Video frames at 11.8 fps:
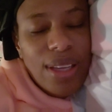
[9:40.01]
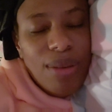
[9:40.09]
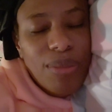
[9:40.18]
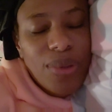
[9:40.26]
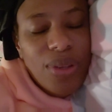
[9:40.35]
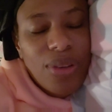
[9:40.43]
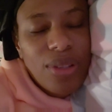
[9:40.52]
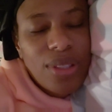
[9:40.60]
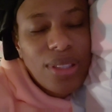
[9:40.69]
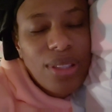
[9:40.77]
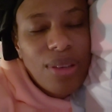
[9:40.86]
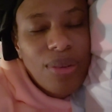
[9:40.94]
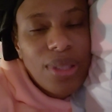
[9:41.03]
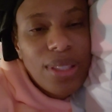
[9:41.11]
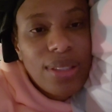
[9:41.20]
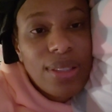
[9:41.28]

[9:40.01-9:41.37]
I'm your girl, Shawee,